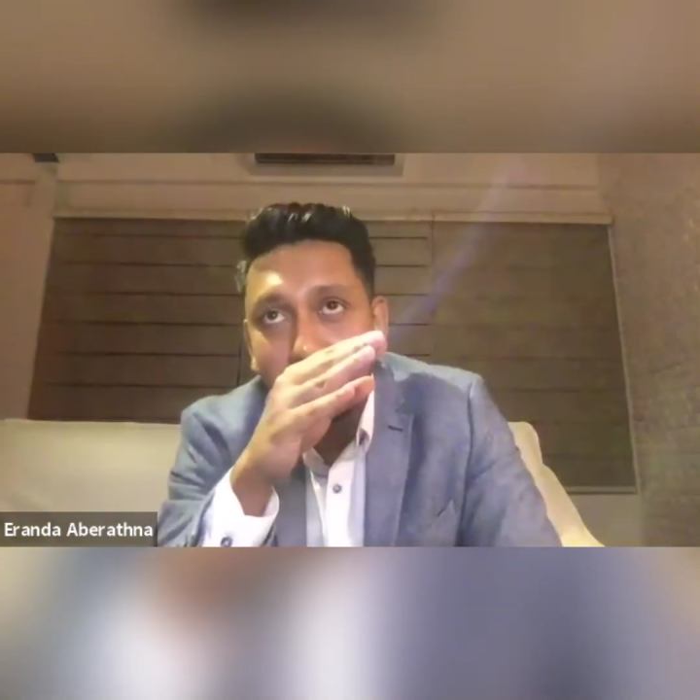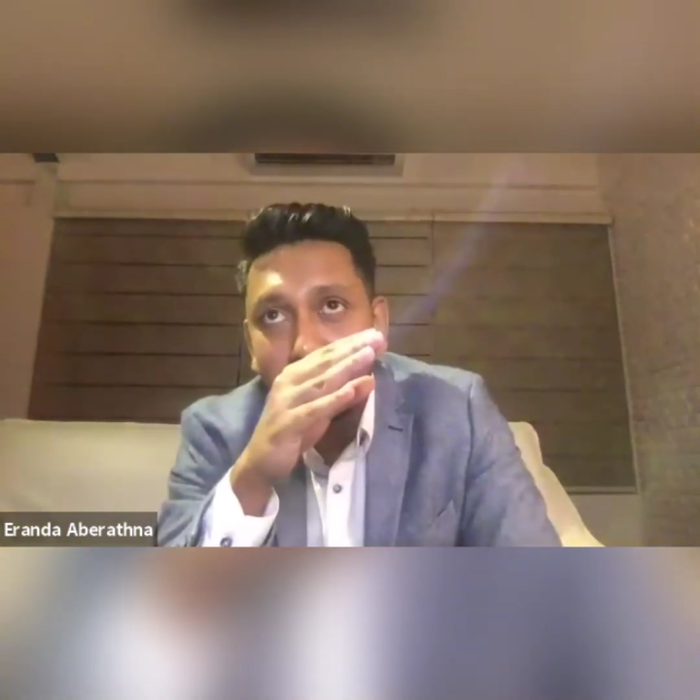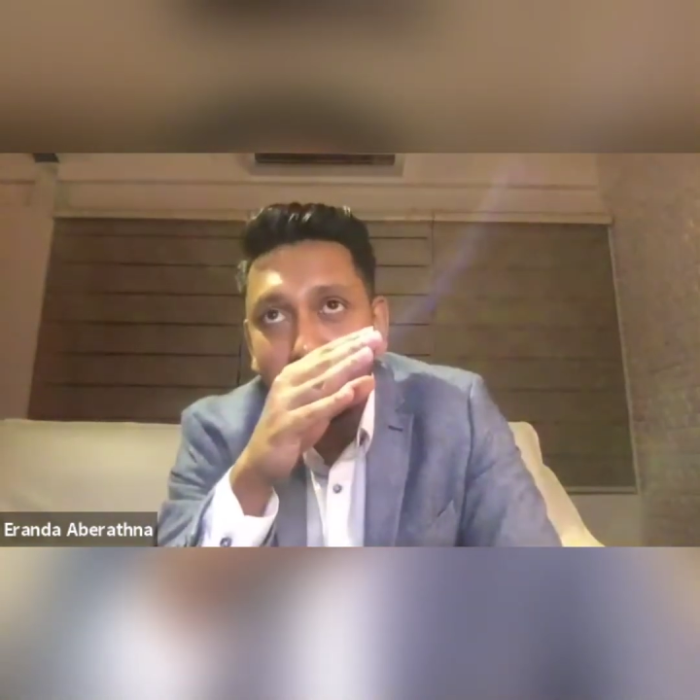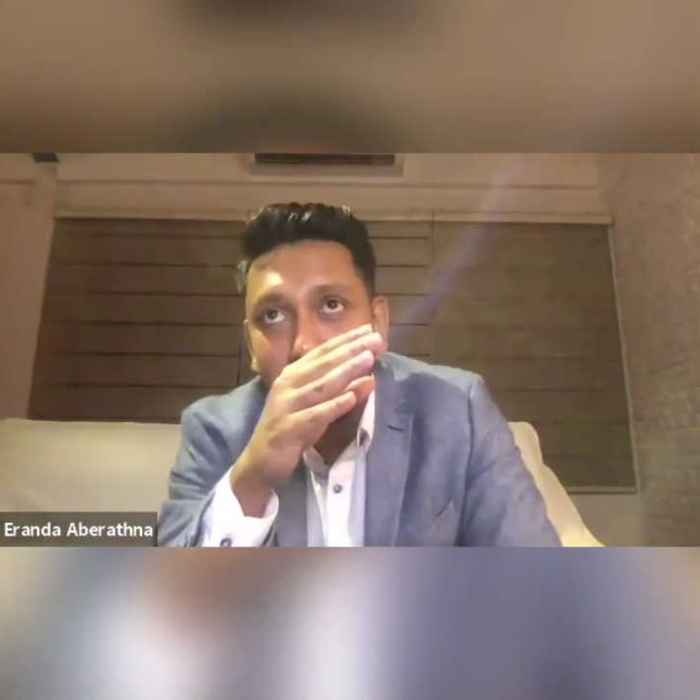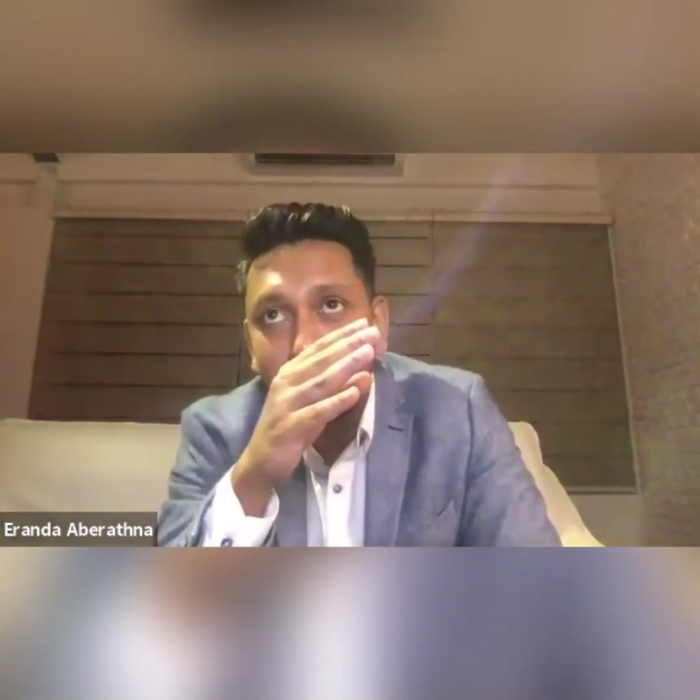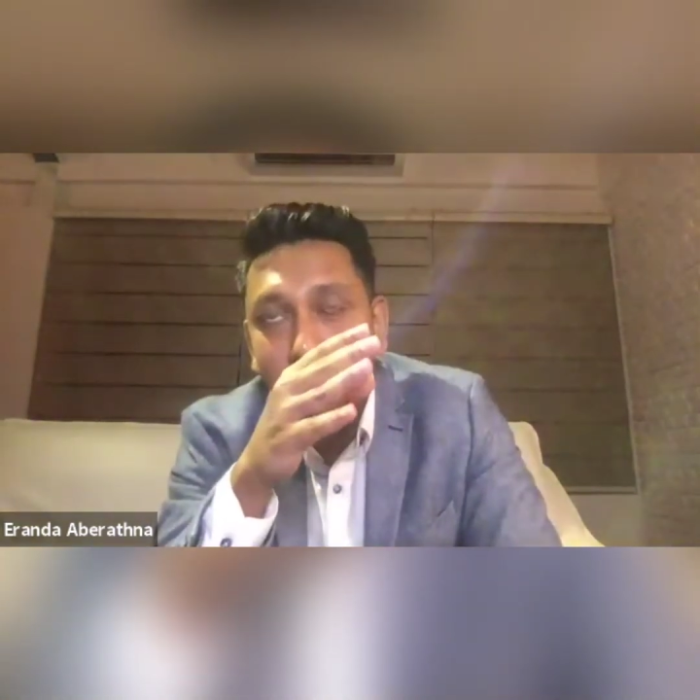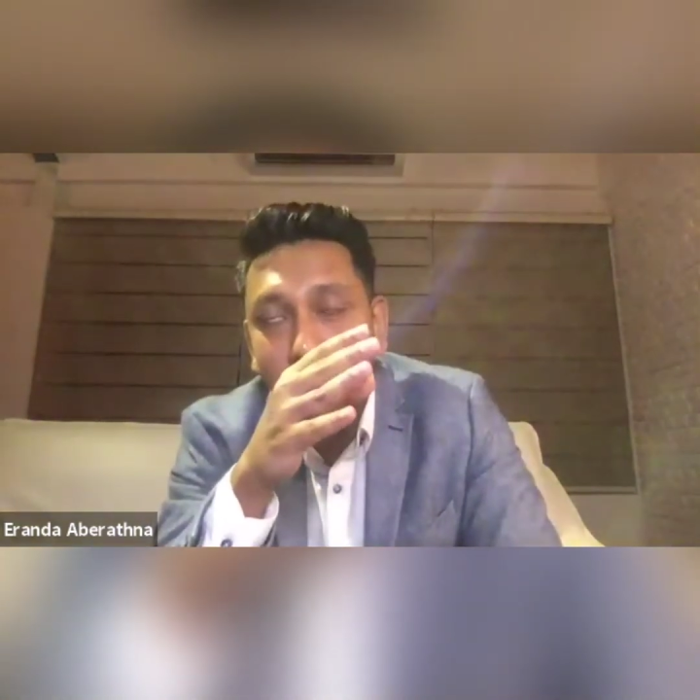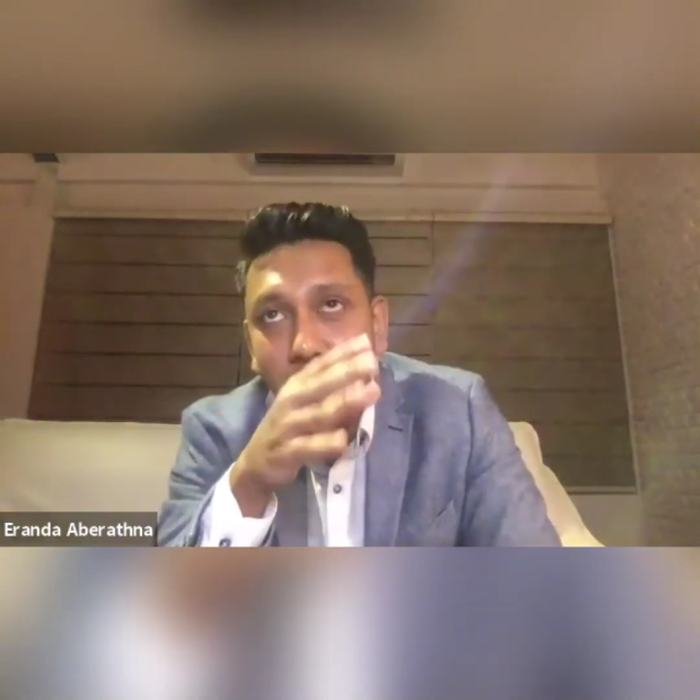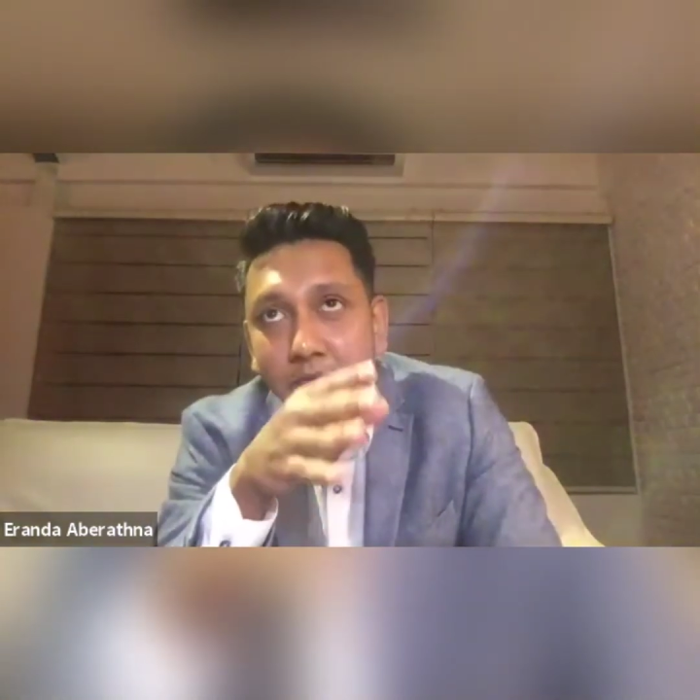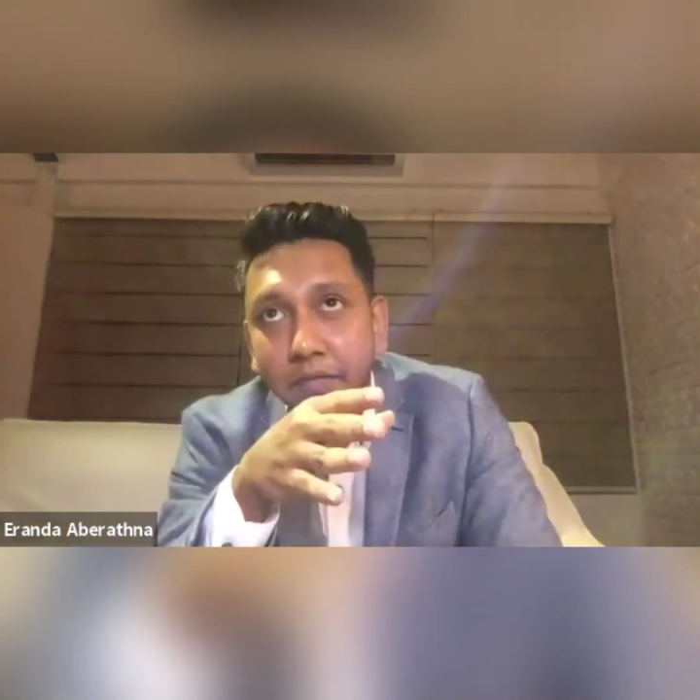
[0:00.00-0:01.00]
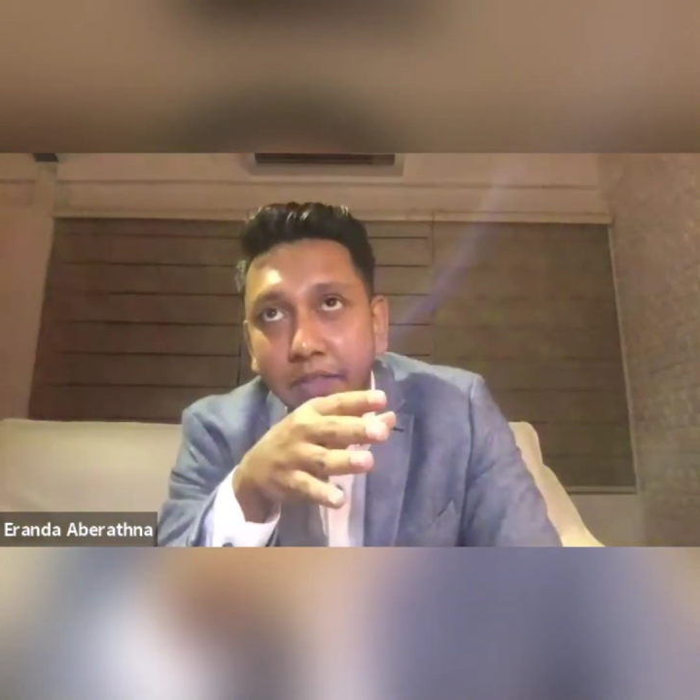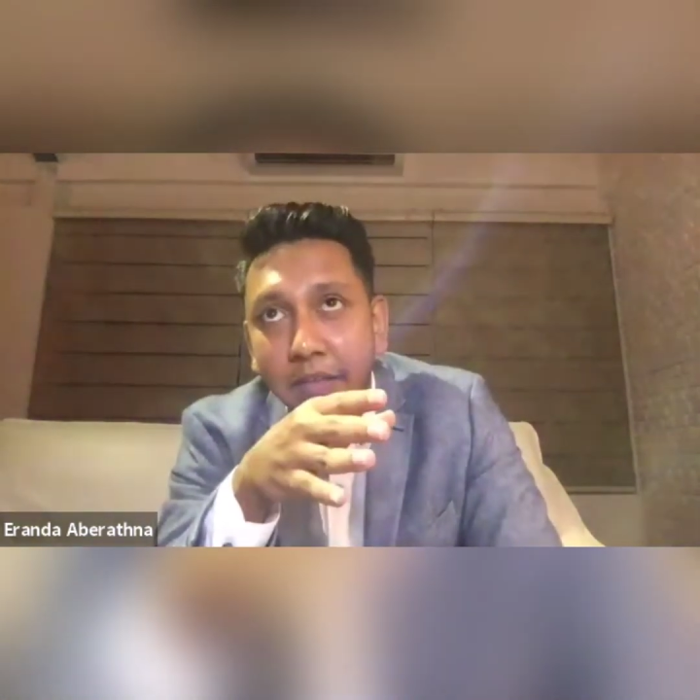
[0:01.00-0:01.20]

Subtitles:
they